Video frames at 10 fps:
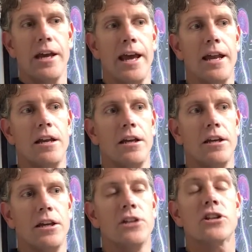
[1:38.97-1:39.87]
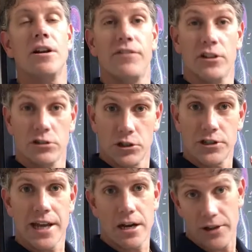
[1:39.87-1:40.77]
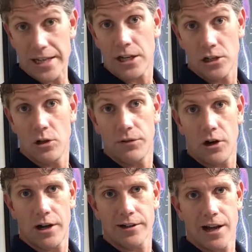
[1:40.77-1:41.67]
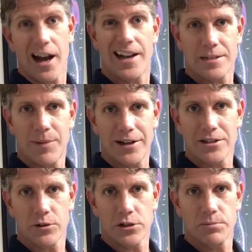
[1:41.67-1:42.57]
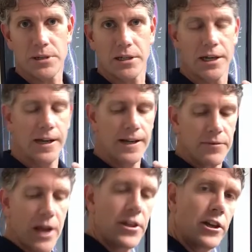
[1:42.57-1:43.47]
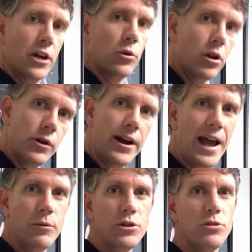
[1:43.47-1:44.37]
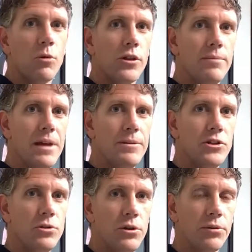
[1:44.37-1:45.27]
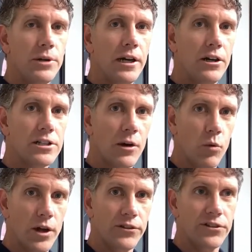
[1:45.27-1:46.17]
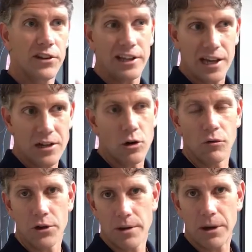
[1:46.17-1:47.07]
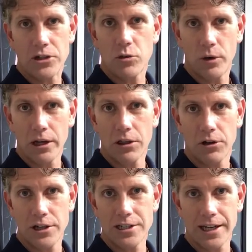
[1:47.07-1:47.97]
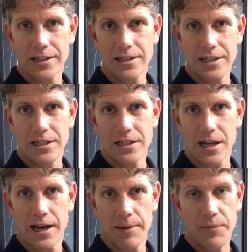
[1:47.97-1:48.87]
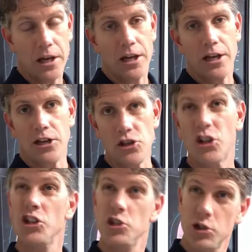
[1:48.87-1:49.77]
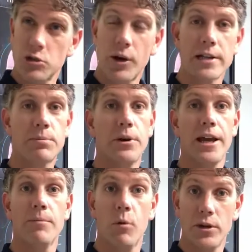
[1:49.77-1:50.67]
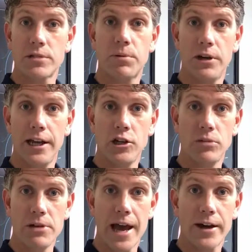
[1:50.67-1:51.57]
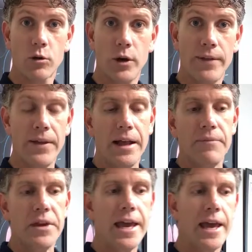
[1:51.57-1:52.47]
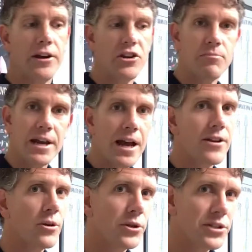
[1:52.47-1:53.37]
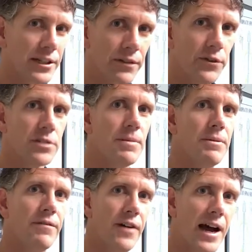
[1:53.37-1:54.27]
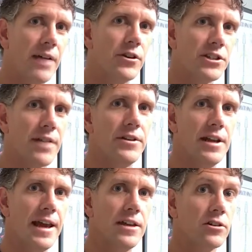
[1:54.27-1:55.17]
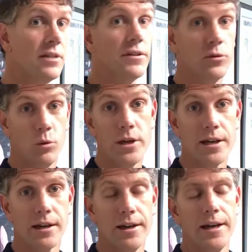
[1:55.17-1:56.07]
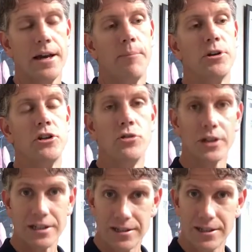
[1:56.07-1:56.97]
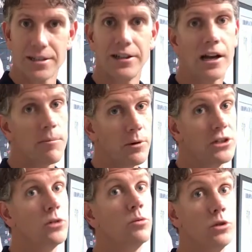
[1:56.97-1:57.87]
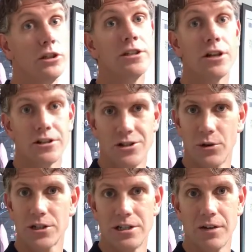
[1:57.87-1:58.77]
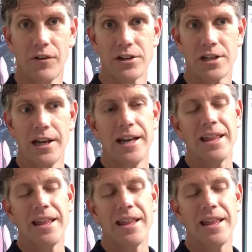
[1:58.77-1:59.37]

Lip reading: And it's going to feel a little tender. That's how you know if you're on a hot spot, so to speak. And then you're going to roll around. I wouldn't do more than maybe 2 to 3 areas at once. Again, no more than about 20 to 30 seconds each time. You could do it twice per day, but once per day should be adequate. And you may not notice in the first maybe 5 or 7 days or even a week, but you do it consistently, a couple weeks, you really start to notice a difference.